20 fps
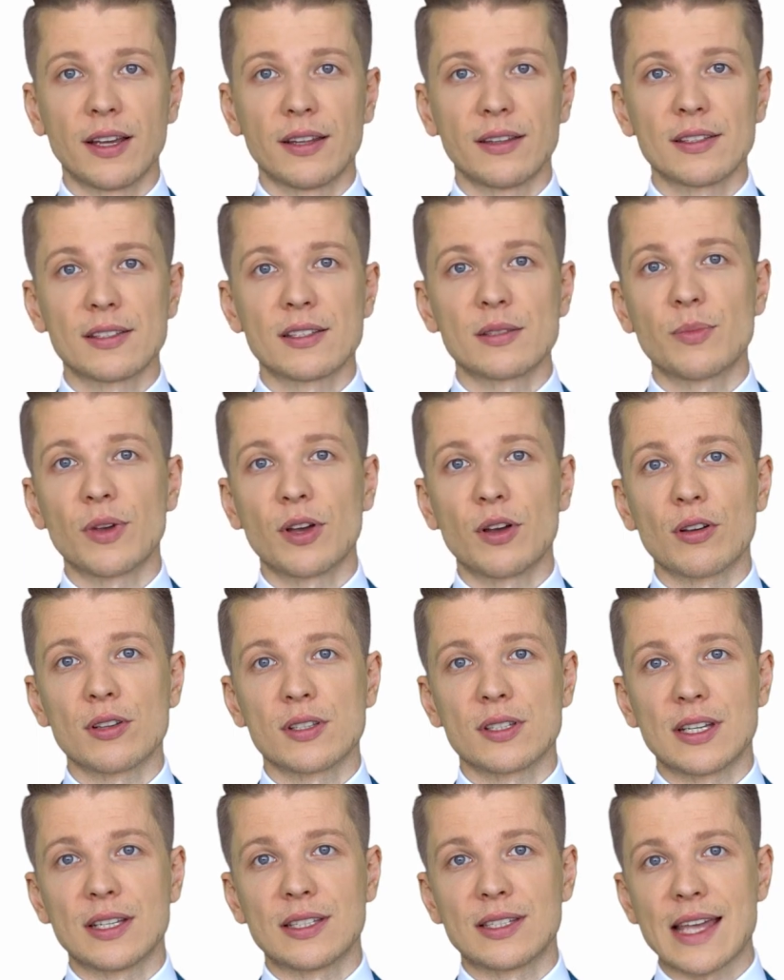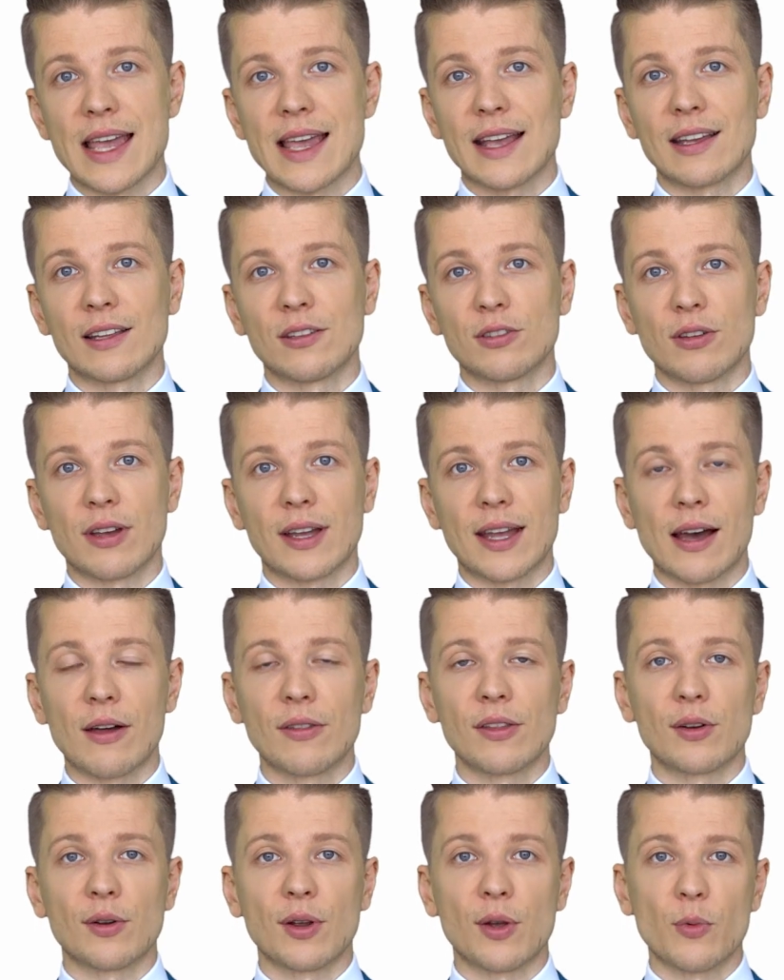This is because they take into
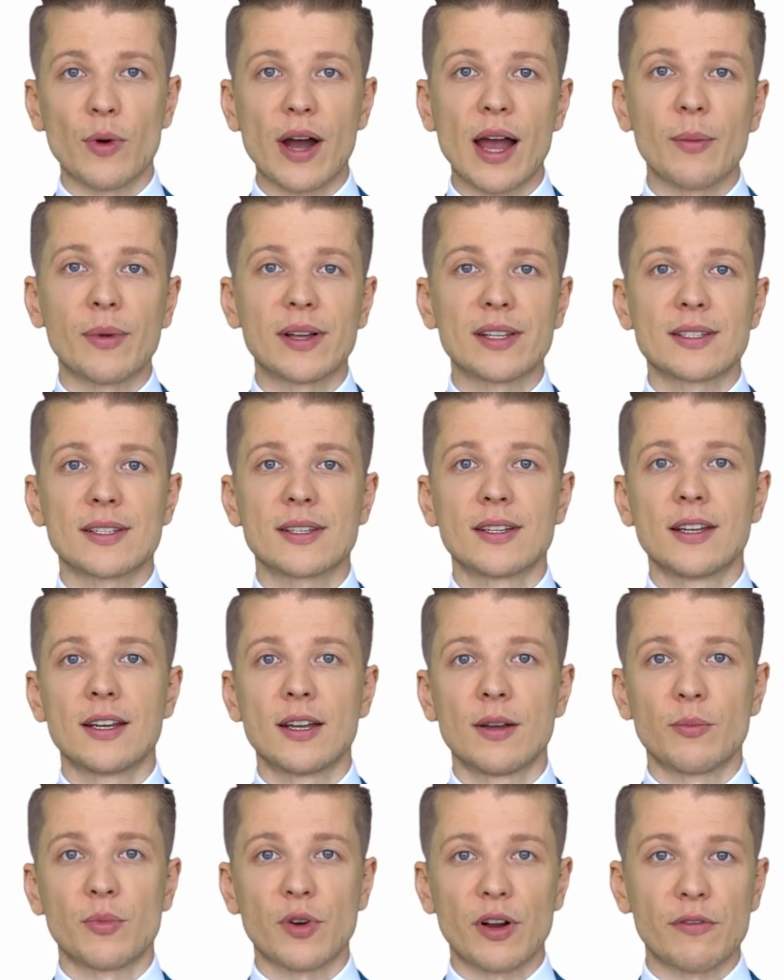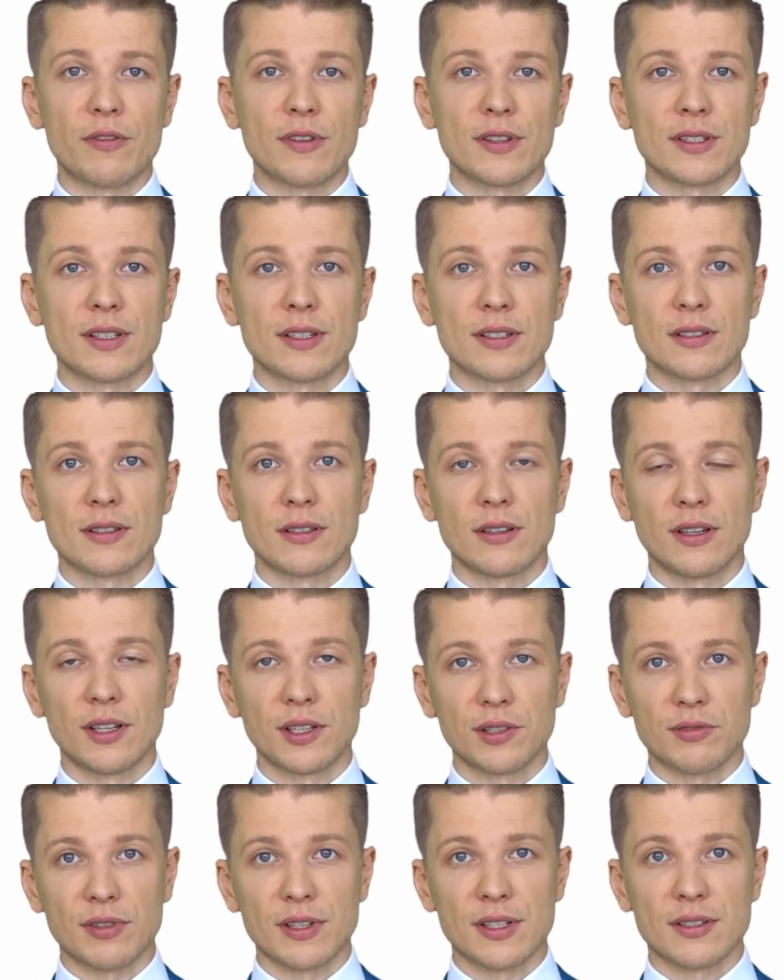account the requirements, preferences,
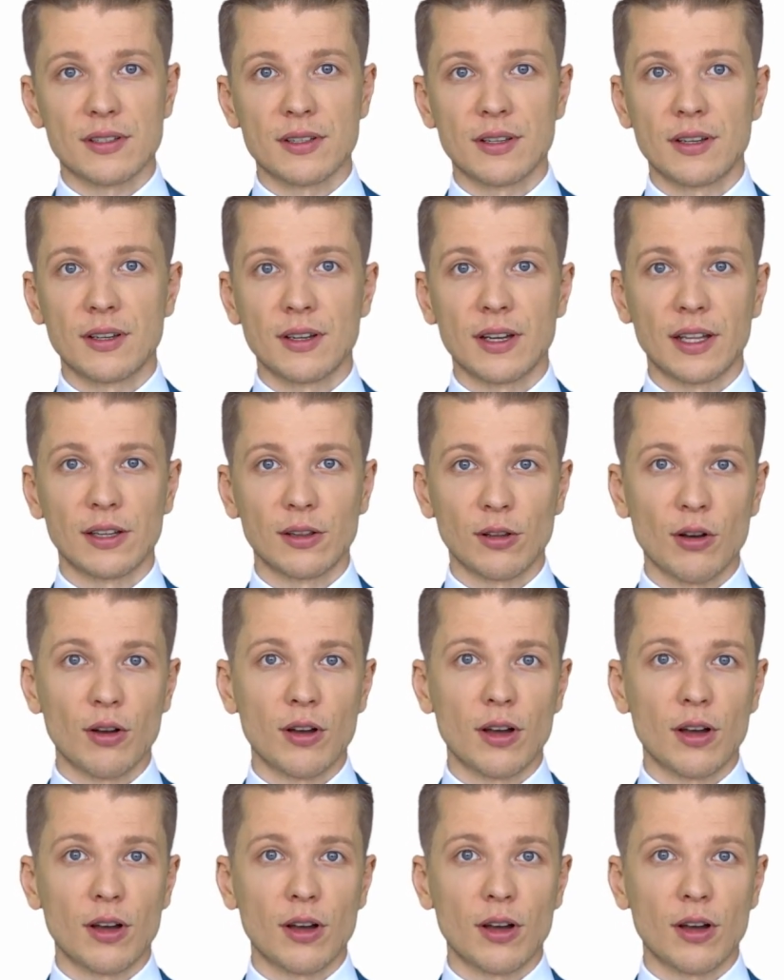interests, and